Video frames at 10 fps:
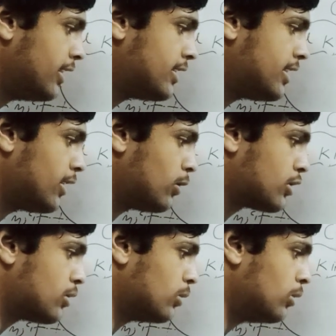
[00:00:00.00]
is
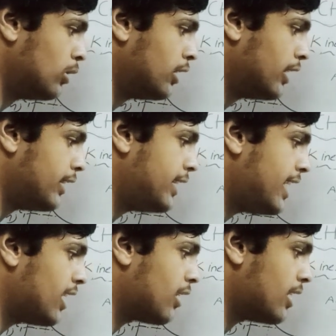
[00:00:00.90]
equals to
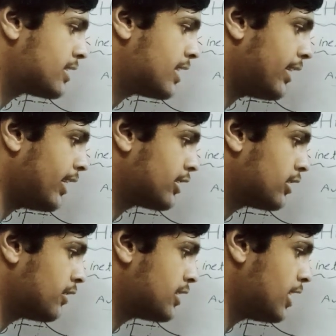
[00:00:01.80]
d
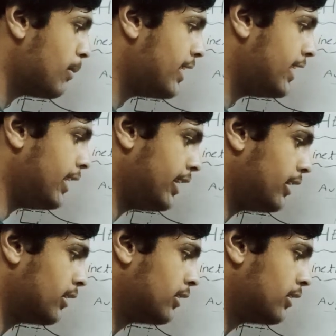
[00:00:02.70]
concentration of C by dt.